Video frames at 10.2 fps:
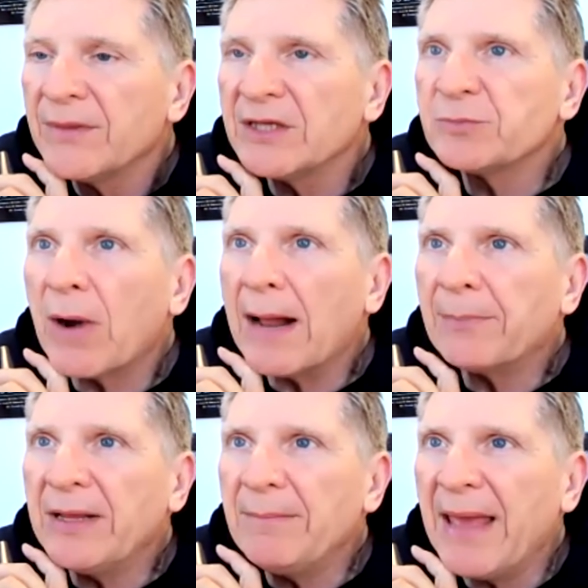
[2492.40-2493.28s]
This
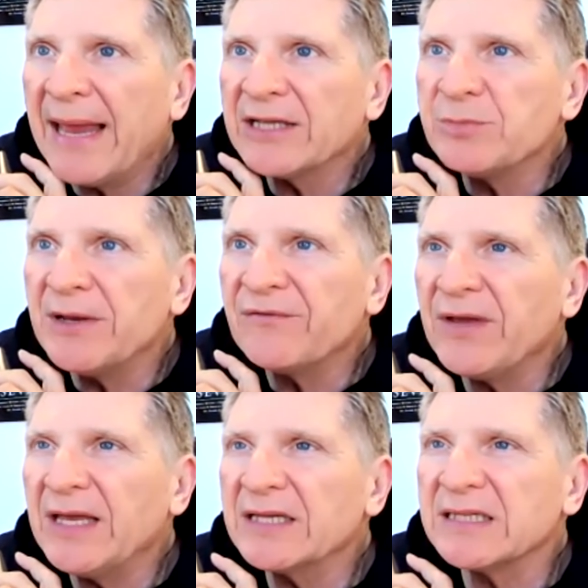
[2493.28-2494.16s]
property management
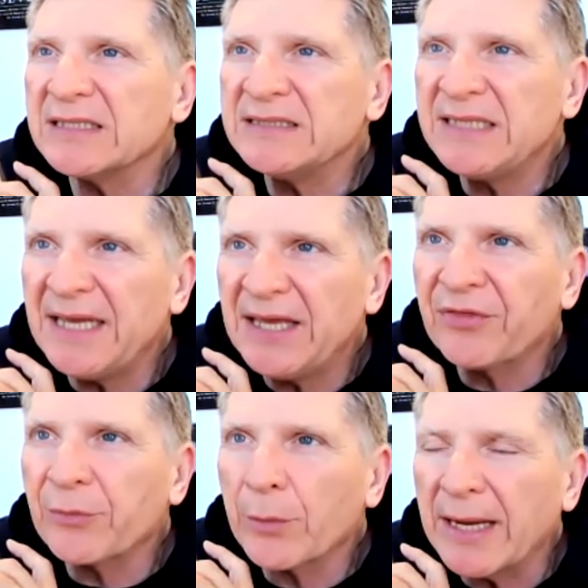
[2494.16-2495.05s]
fee is a
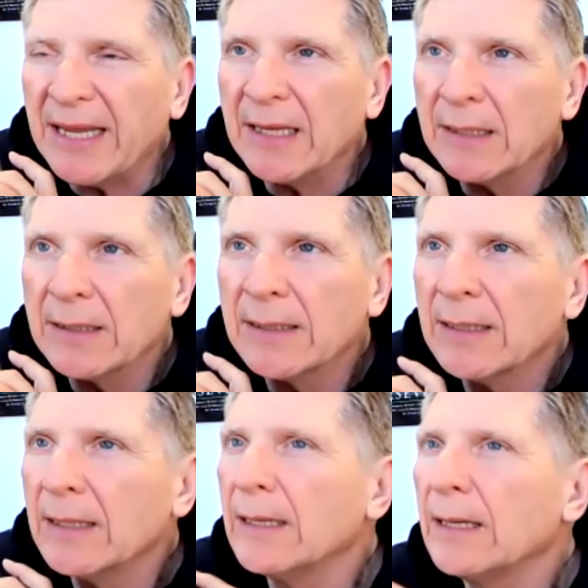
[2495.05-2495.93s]
T3.
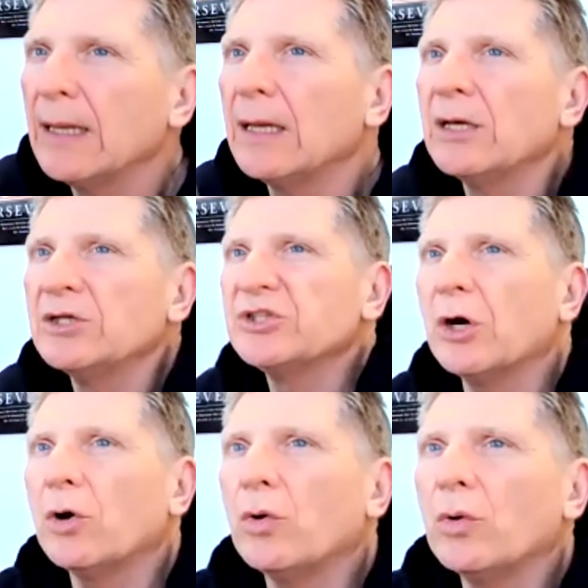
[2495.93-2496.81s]

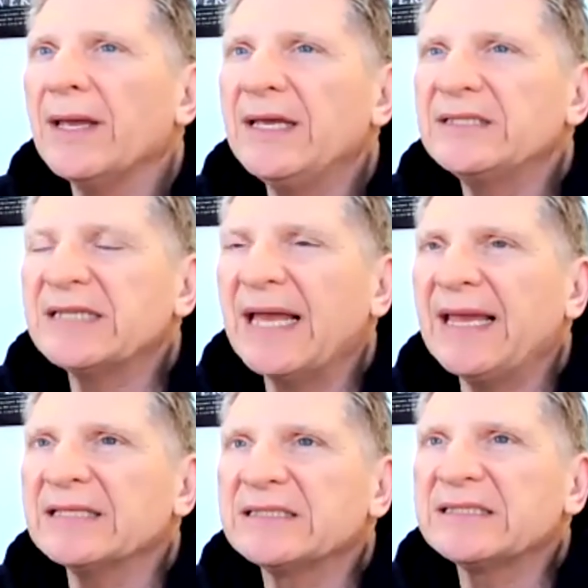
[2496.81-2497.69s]
So he's
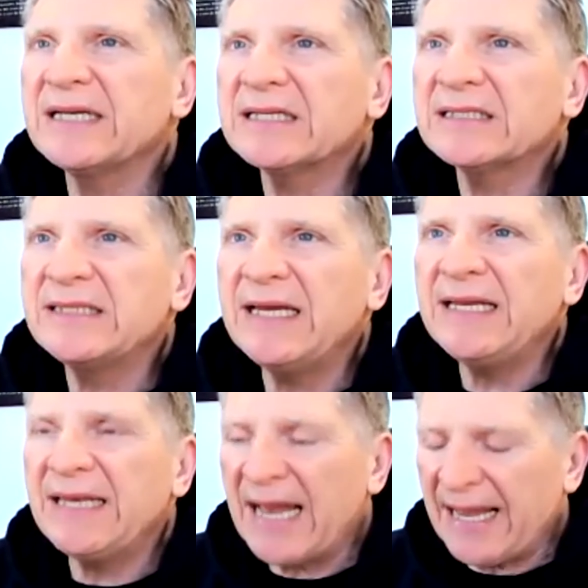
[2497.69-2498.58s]
saying
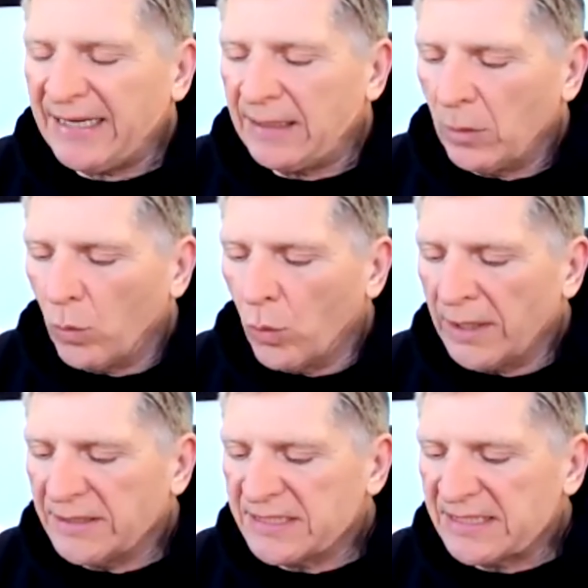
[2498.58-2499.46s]

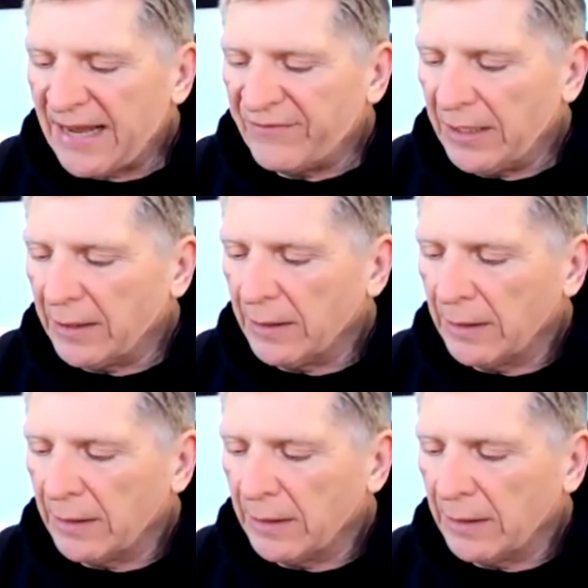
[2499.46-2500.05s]
16,917